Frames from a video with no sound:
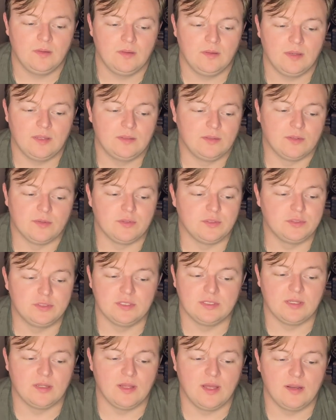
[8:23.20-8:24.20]
I don't know, there's
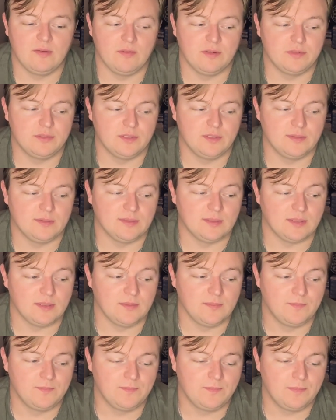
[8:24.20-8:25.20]
just a lot of uncertainty.
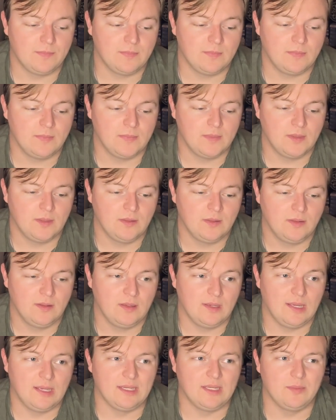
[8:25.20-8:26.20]

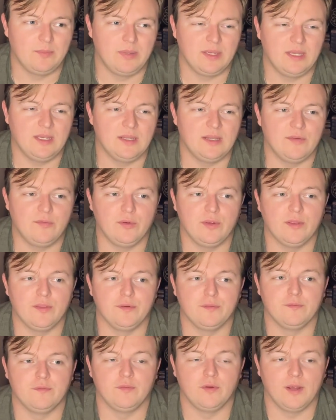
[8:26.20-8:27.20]
I get paid every other
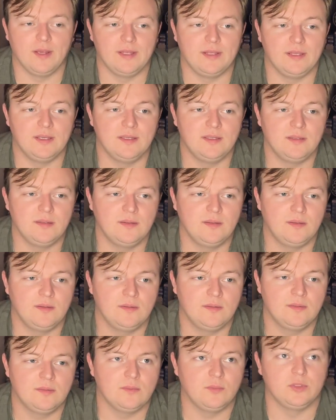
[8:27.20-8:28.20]
Friday,
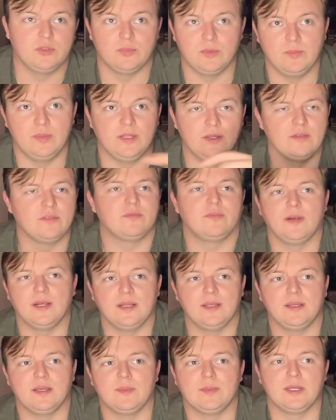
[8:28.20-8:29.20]
which would be this Friday
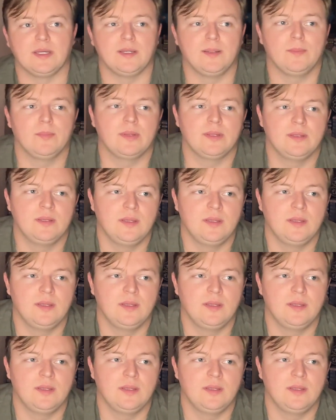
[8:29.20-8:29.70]
coming up.